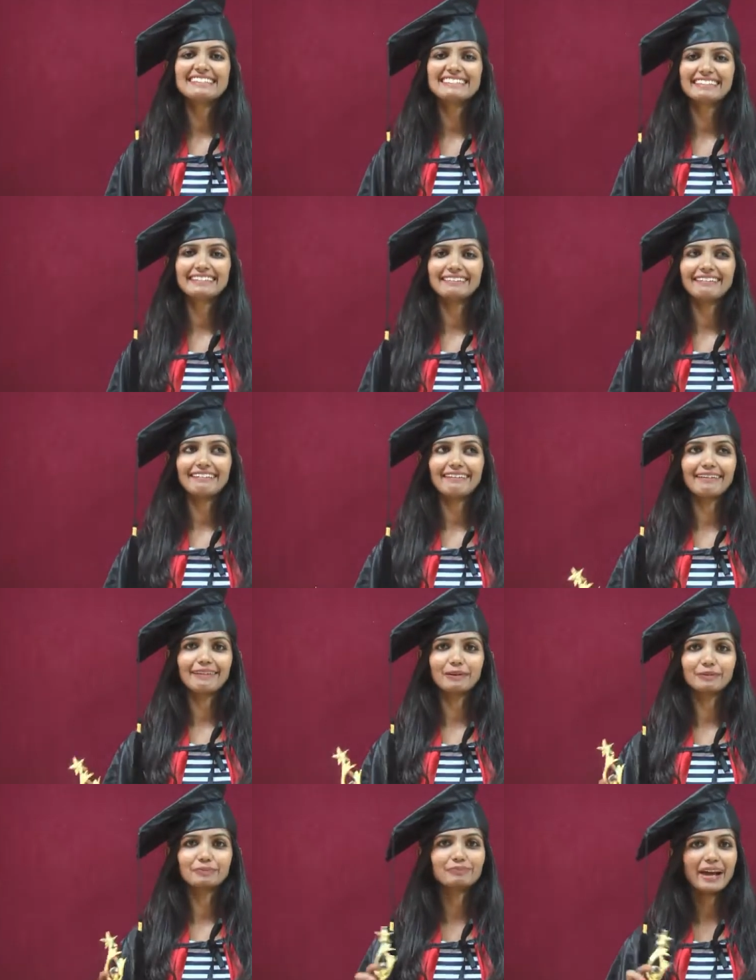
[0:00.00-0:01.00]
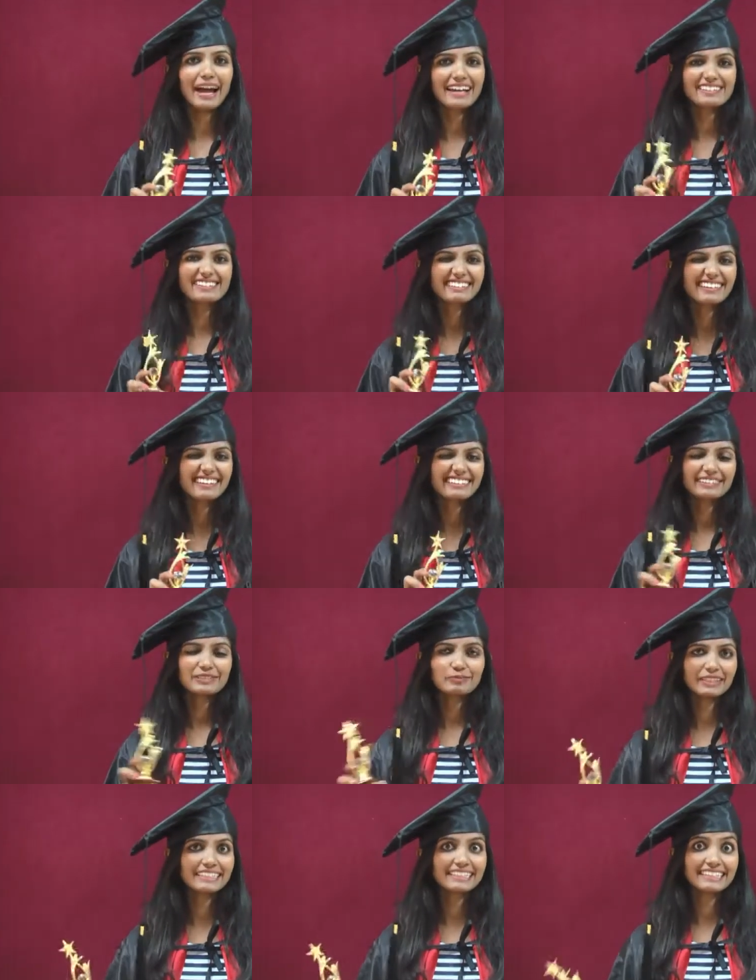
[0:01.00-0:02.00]
See, uh,
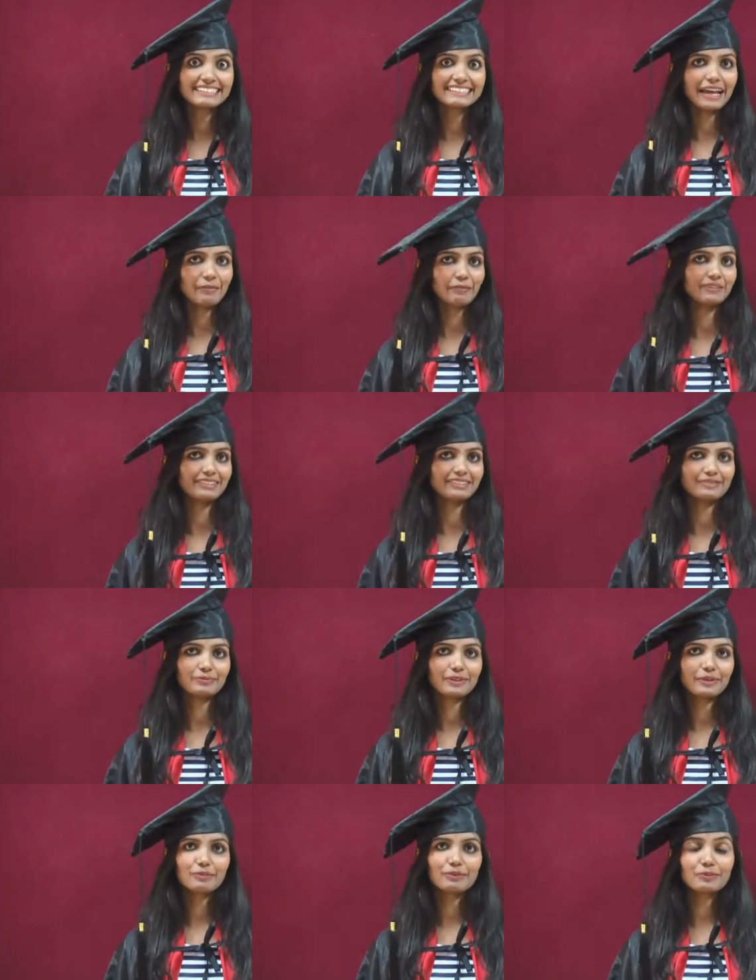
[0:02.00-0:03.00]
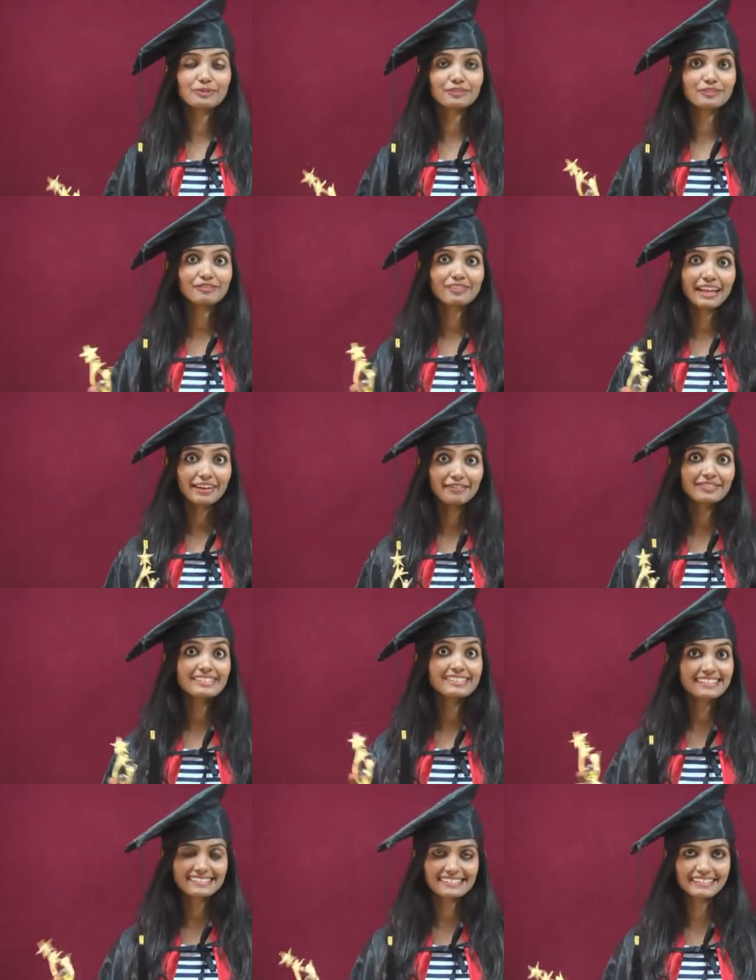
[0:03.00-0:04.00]
this meaning is happiness. My purpose of
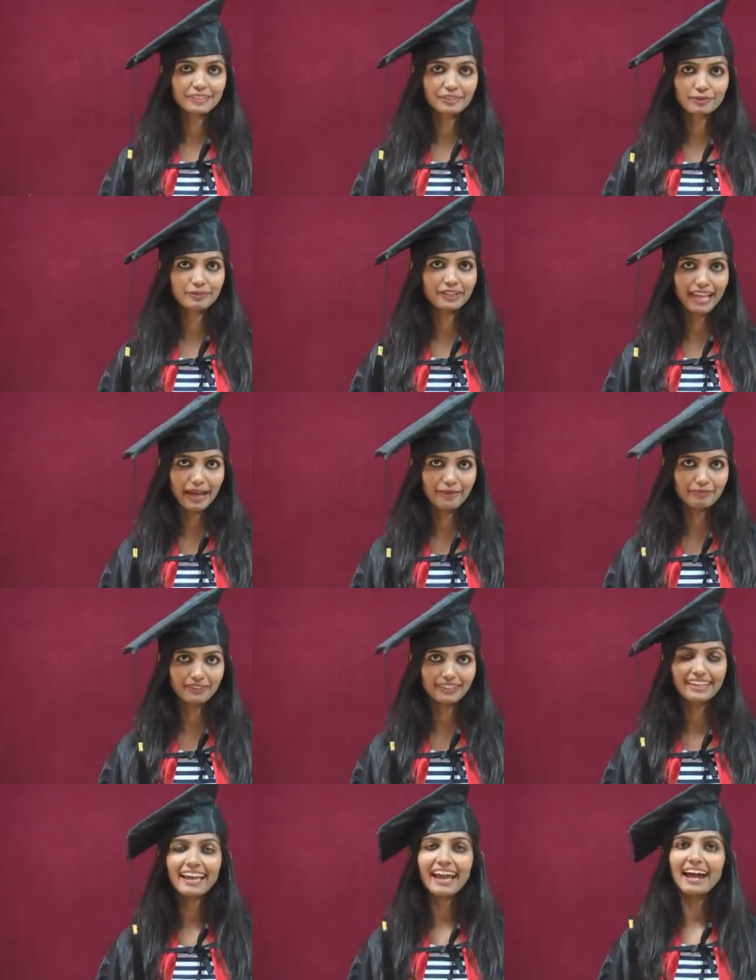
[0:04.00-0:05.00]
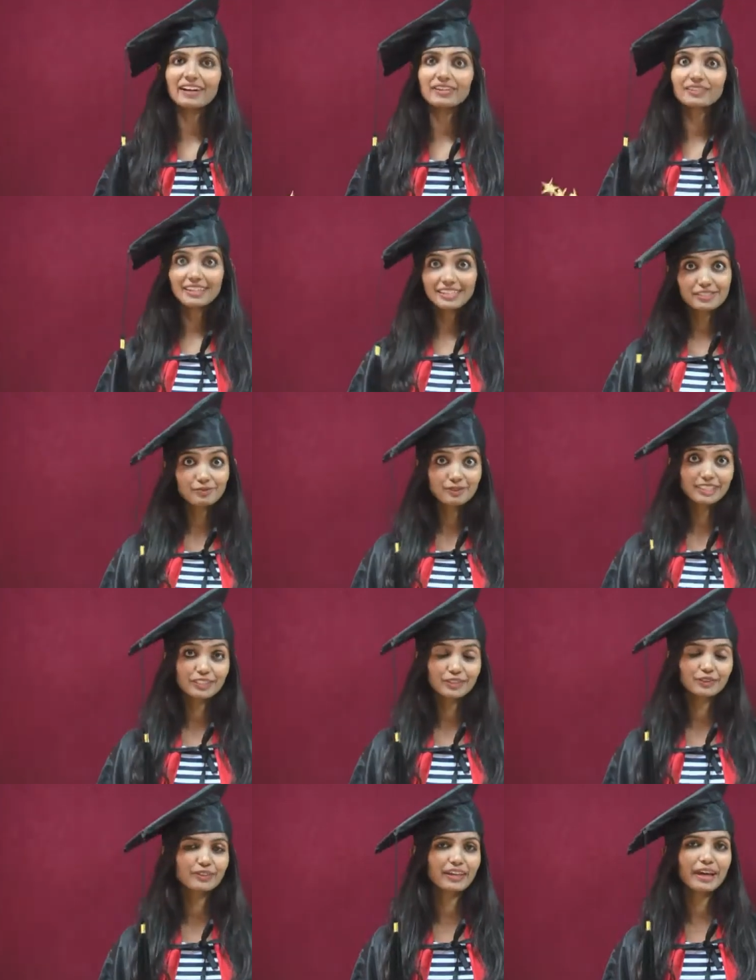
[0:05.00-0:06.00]
life is just need to be happy. And trust
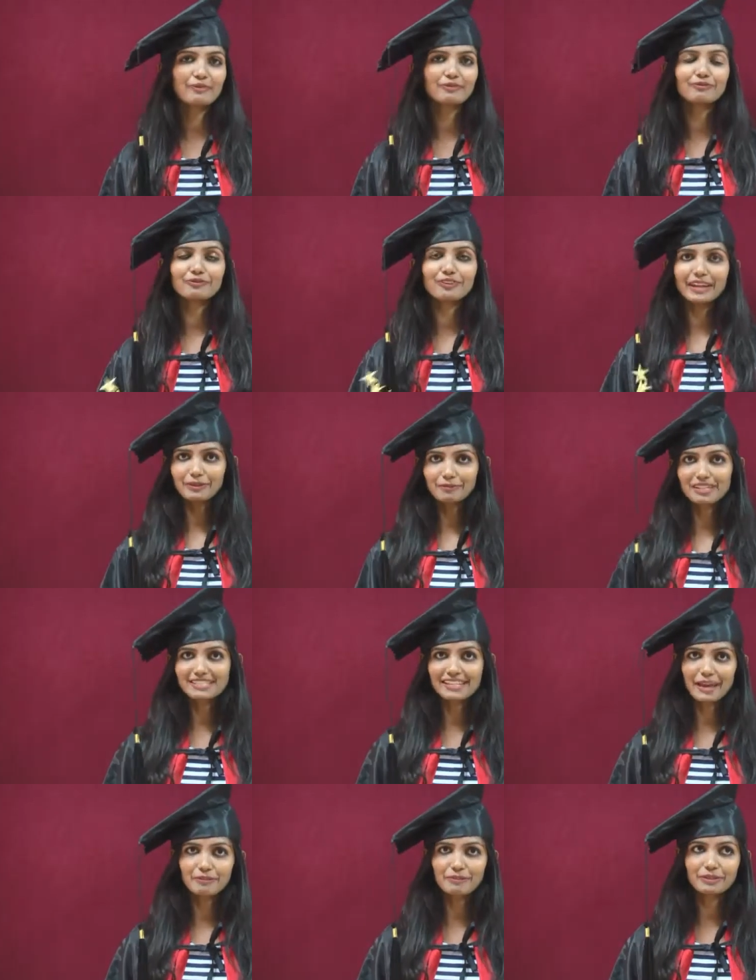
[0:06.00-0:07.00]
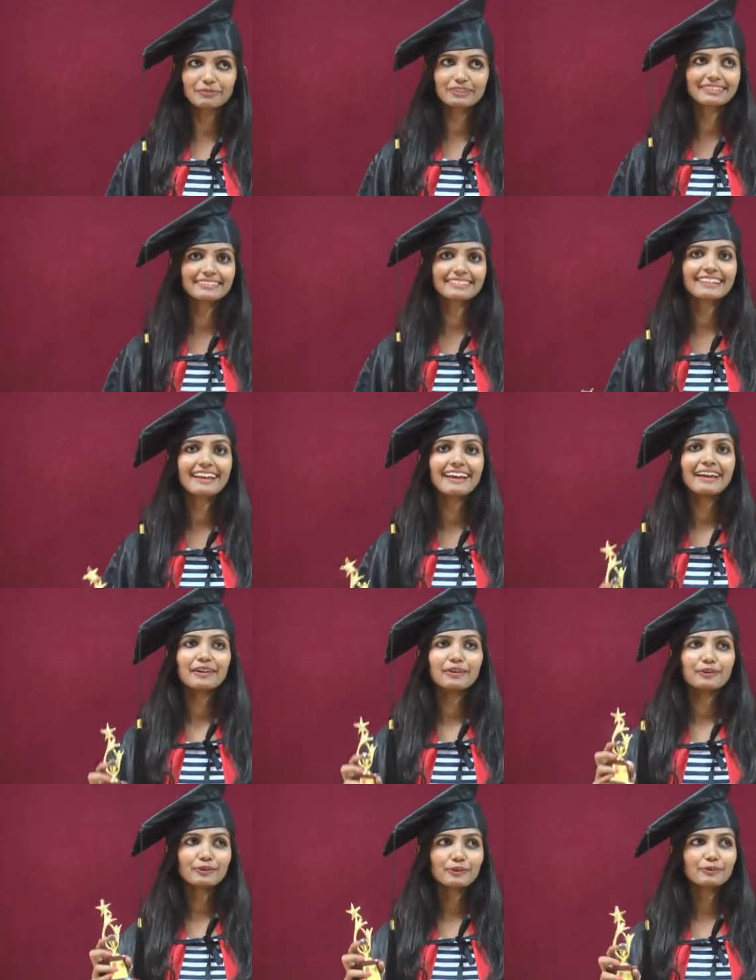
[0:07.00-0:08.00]
me, today I'm very much happy because,
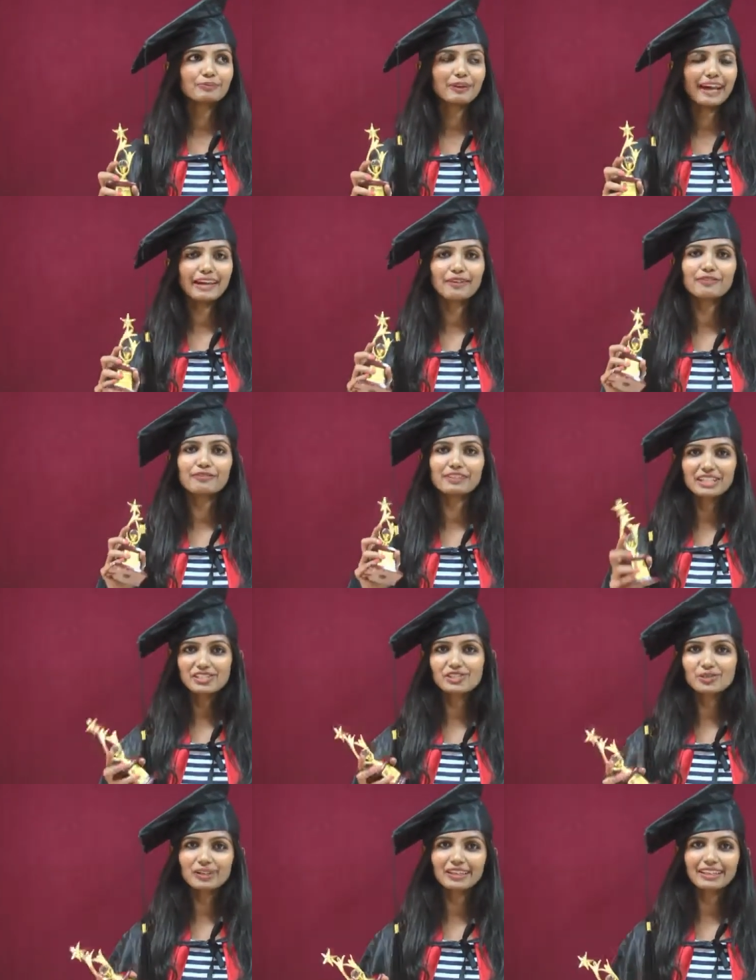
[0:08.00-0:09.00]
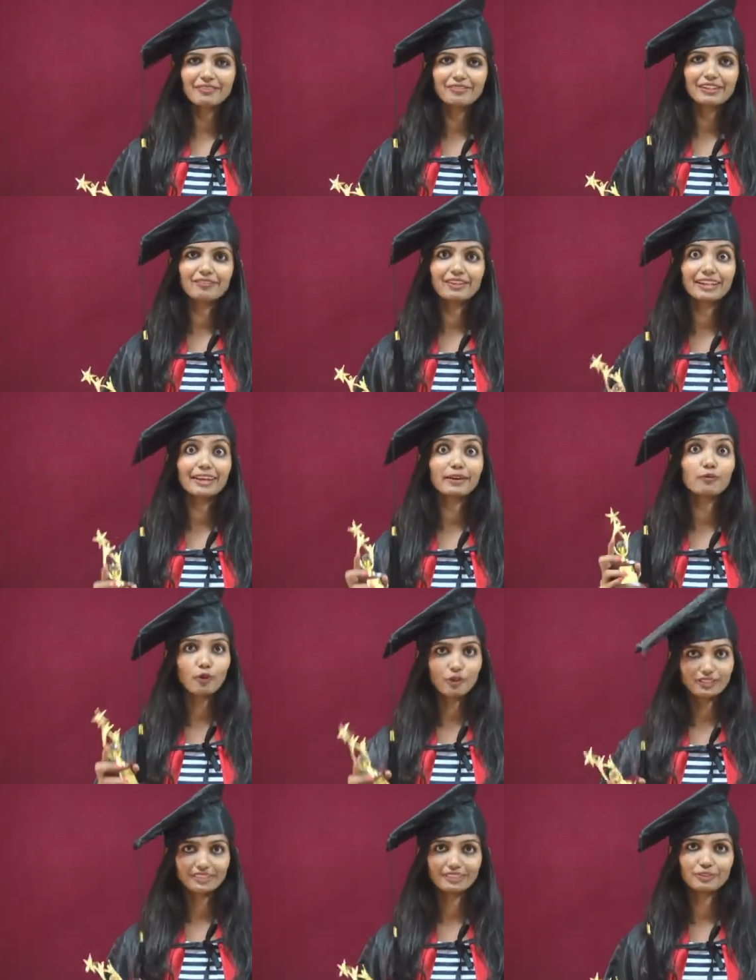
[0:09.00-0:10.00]
you know, I have reached to a level where I
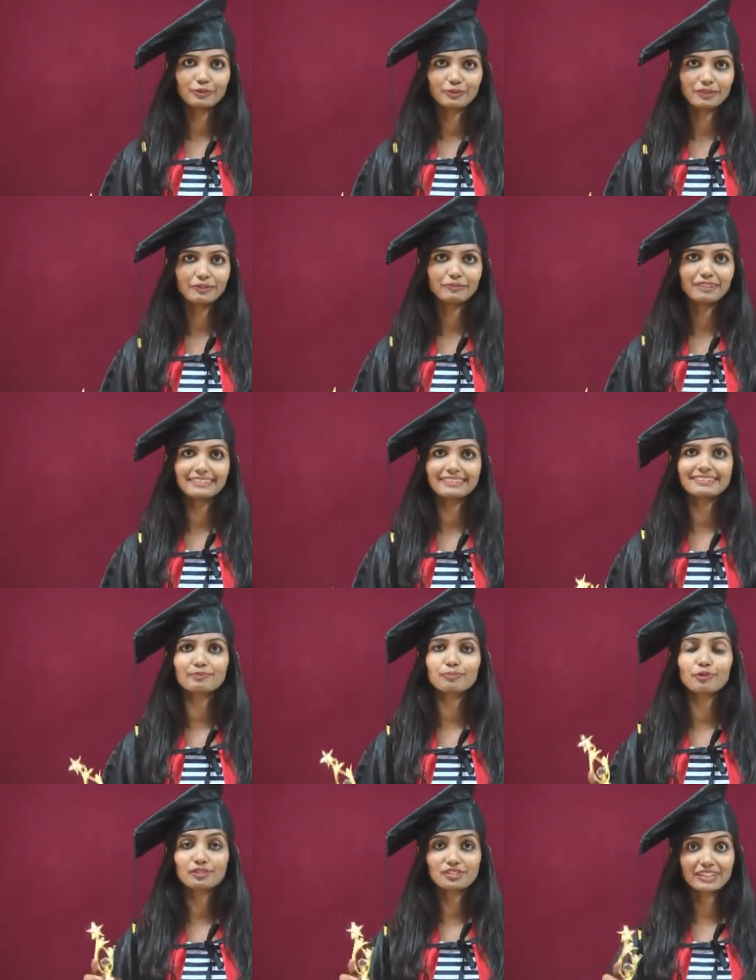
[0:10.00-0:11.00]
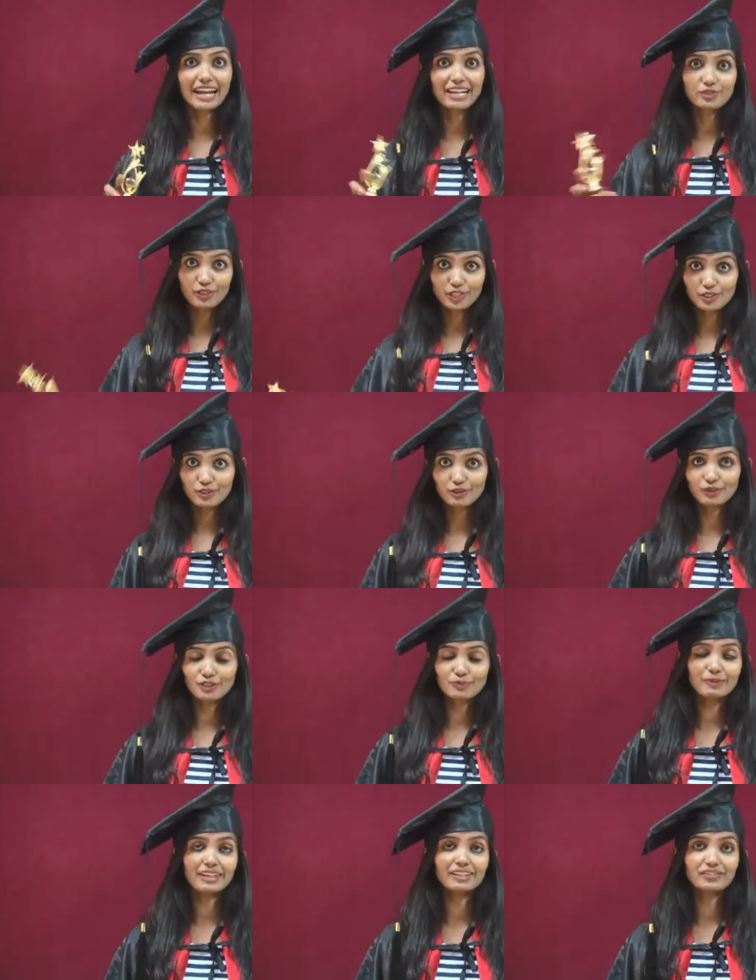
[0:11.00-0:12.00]
wanted to be because
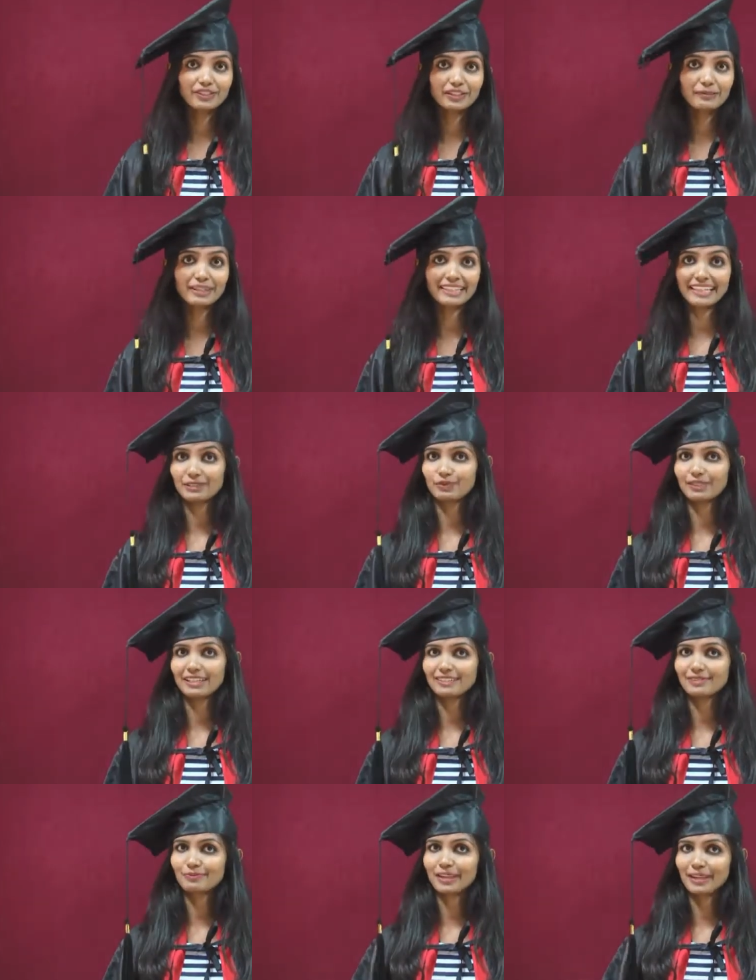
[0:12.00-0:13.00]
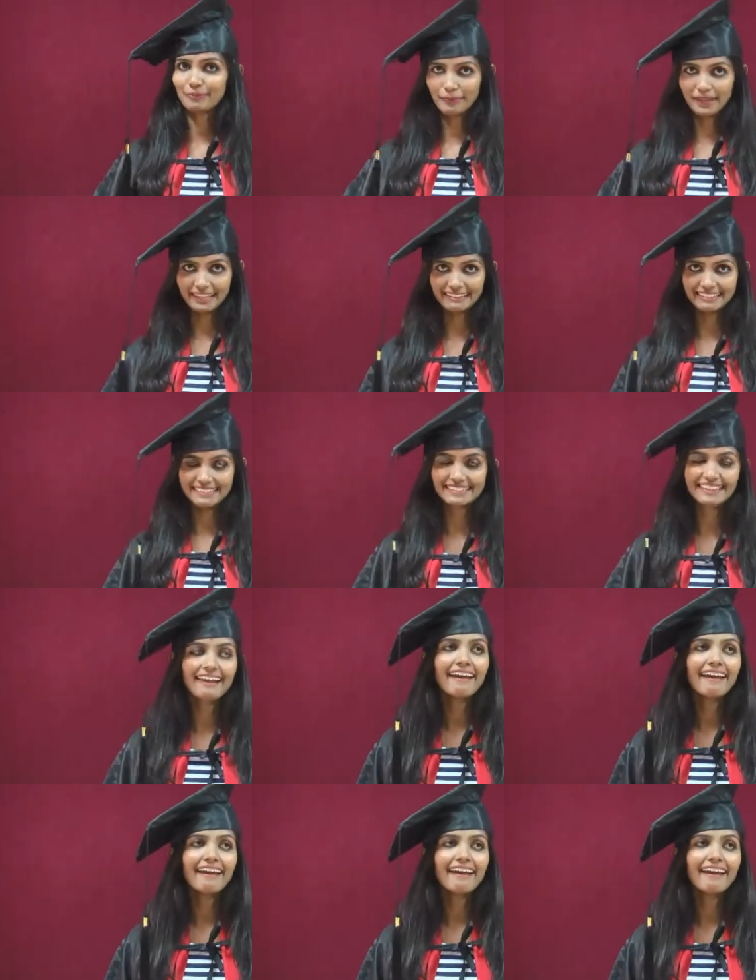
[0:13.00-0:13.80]
post-graduation was my dream and as well as my parents.